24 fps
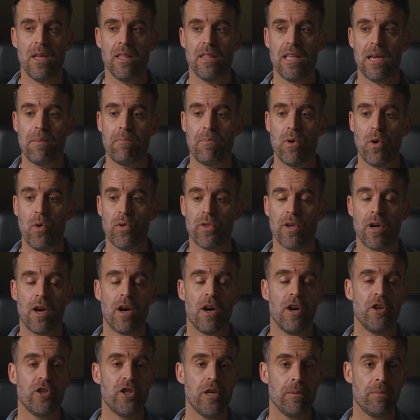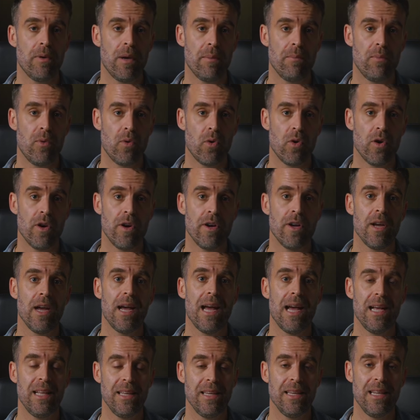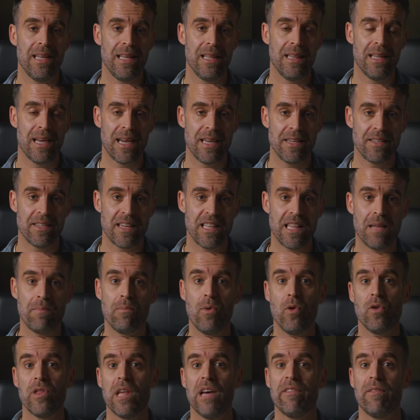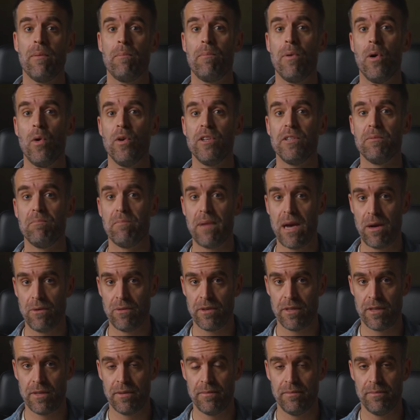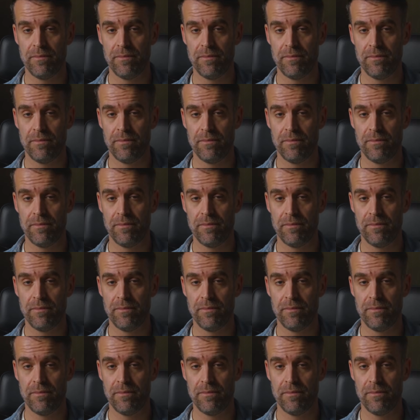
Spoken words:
They both are chip on board LED lights and they both have a Bowens mount.